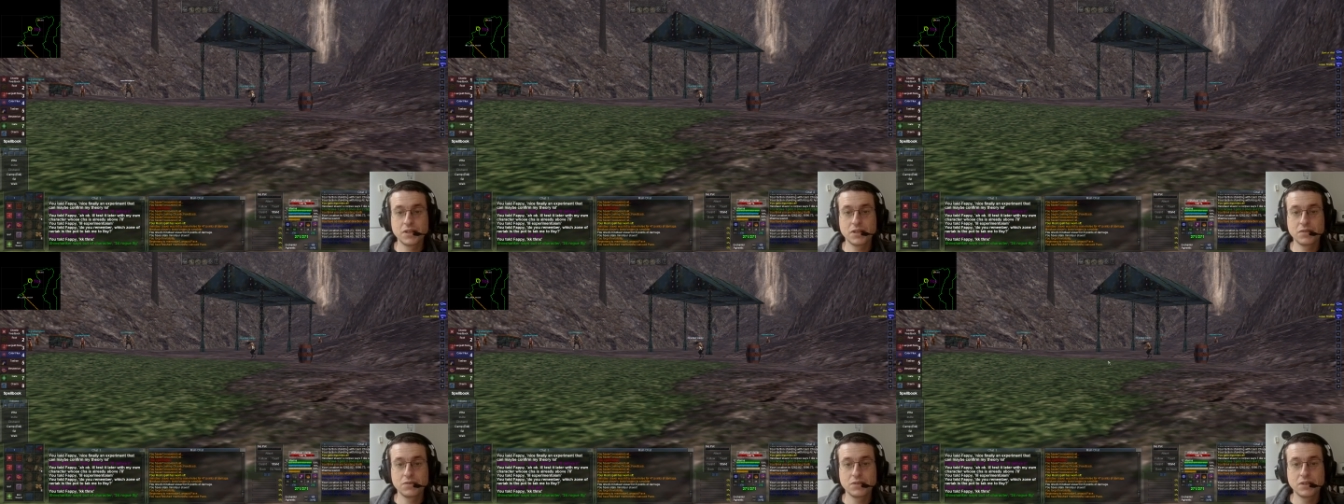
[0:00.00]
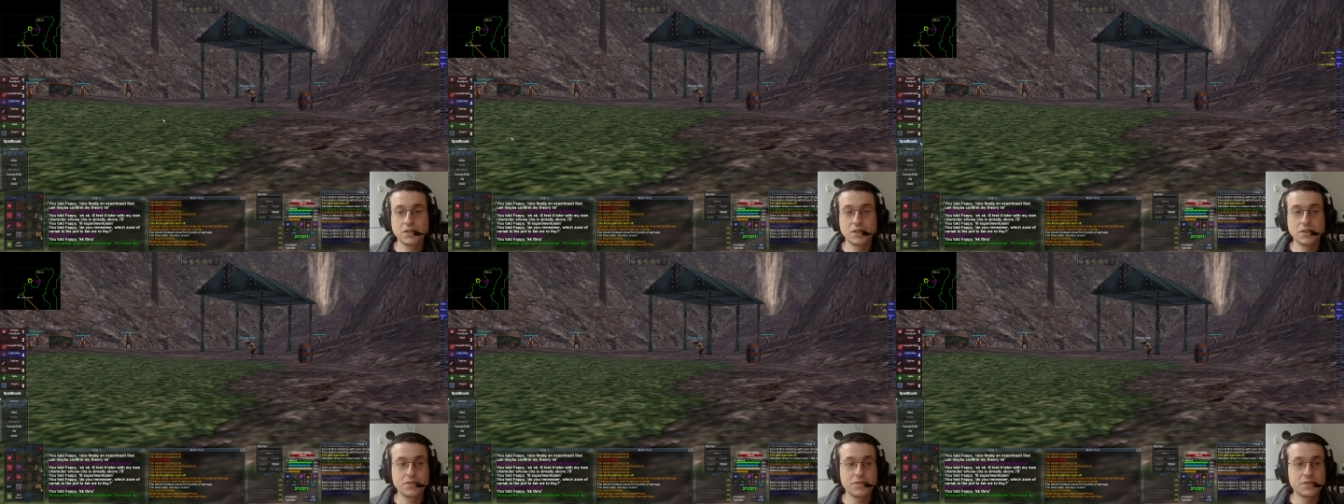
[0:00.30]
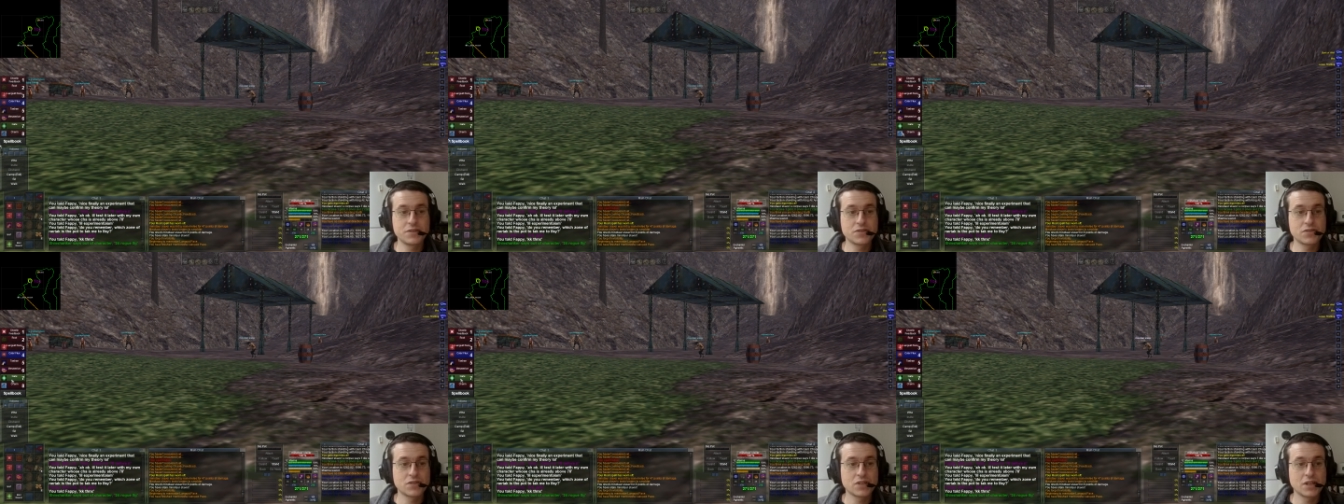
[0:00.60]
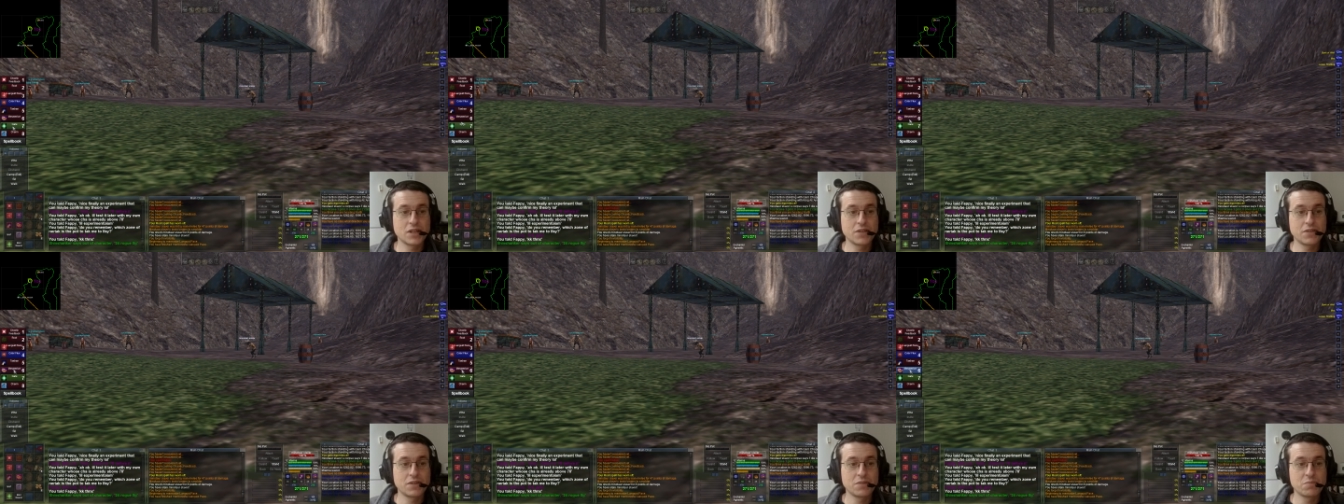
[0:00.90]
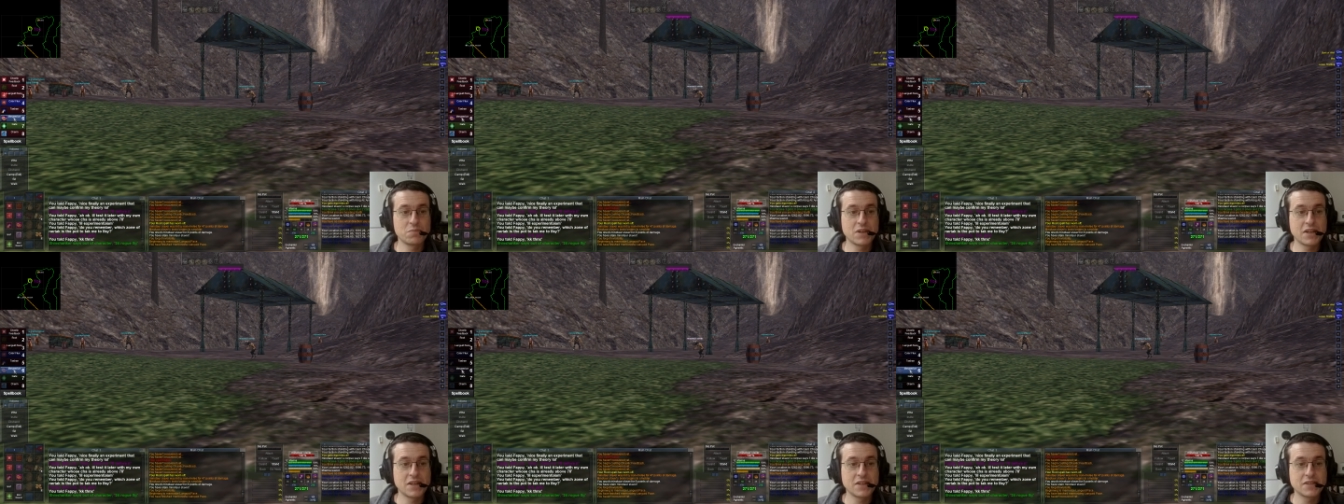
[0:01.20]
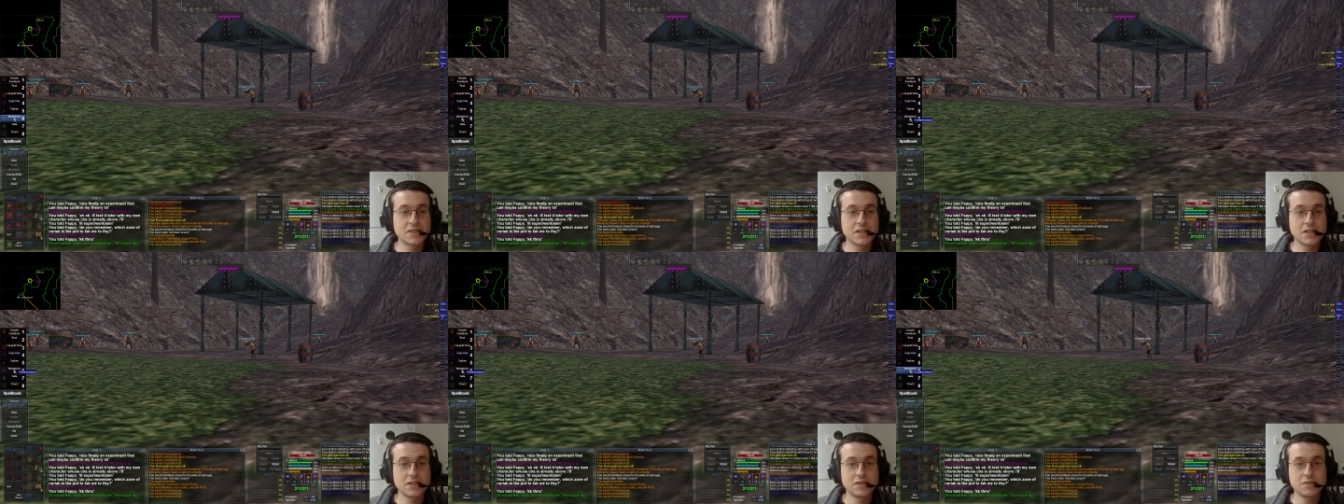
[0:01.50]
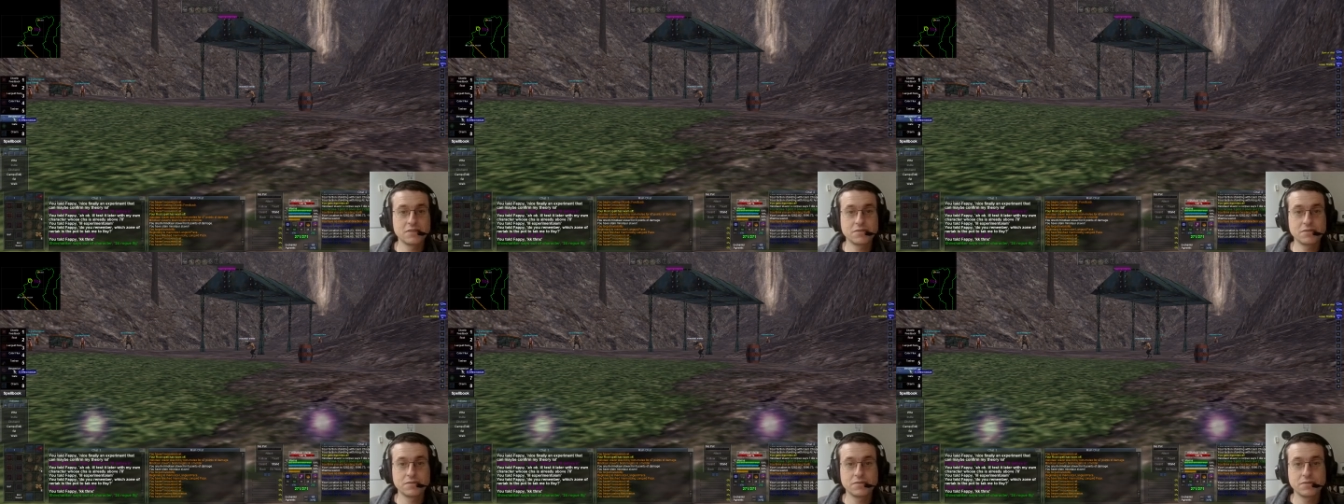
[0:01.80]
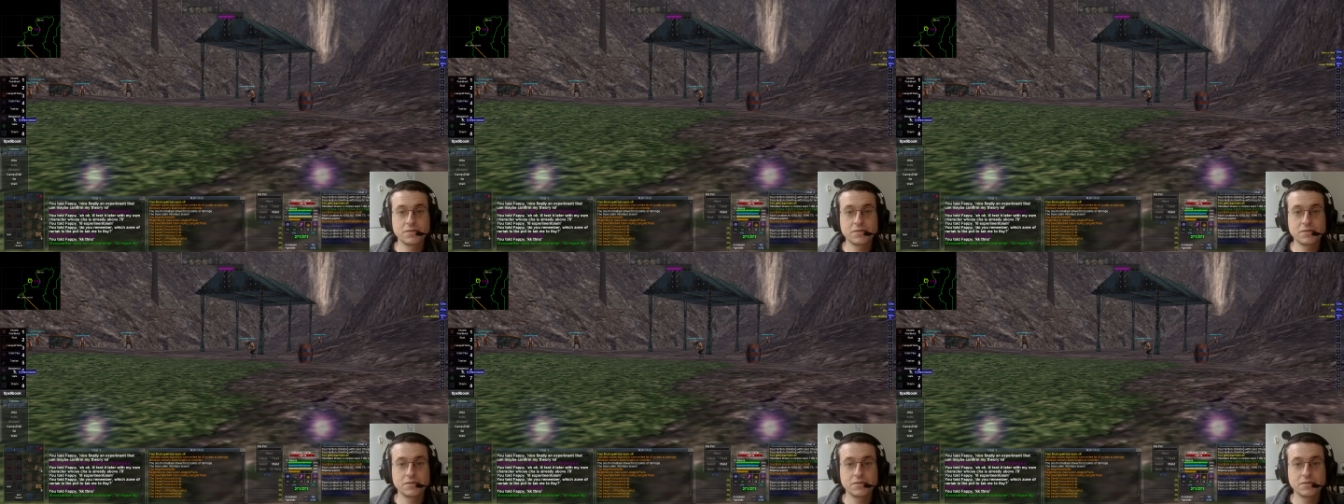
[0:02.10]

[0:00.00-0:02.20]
here we go. Let's try the mez out.